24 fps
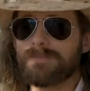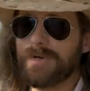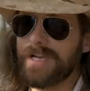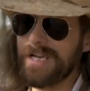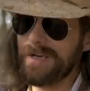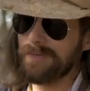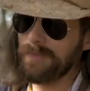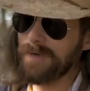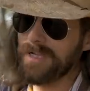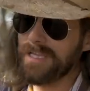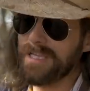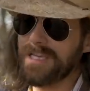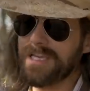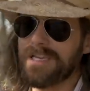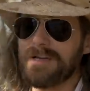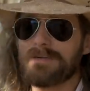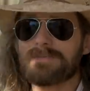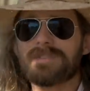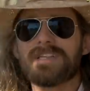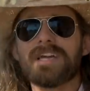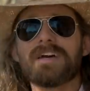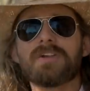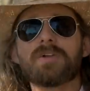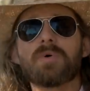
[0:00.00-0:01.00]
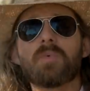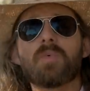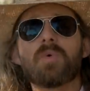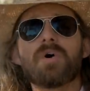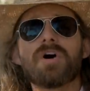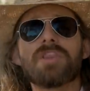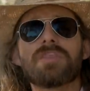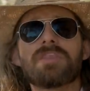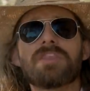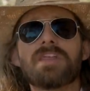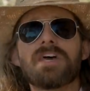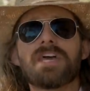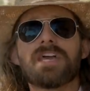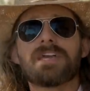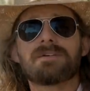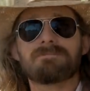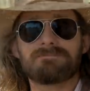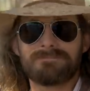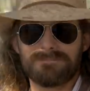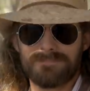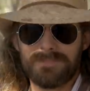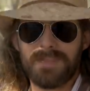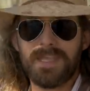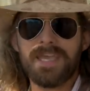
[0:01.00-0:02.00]
but it really comes down to one thing.
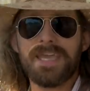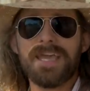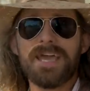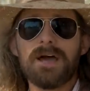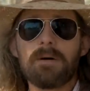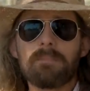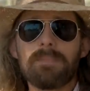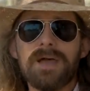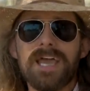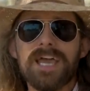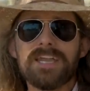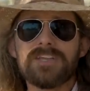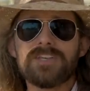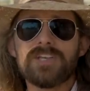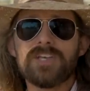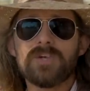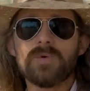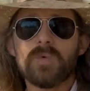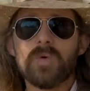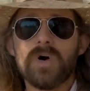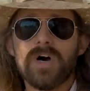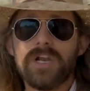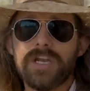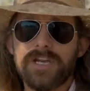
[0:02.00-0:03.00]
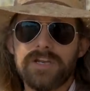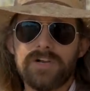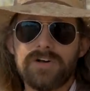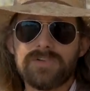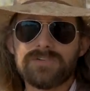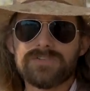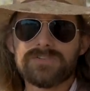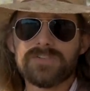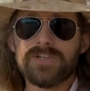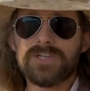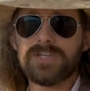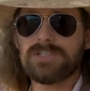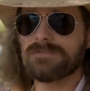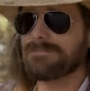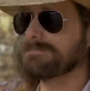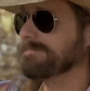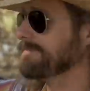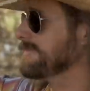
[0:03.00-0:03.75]
How bad do you want it, old son?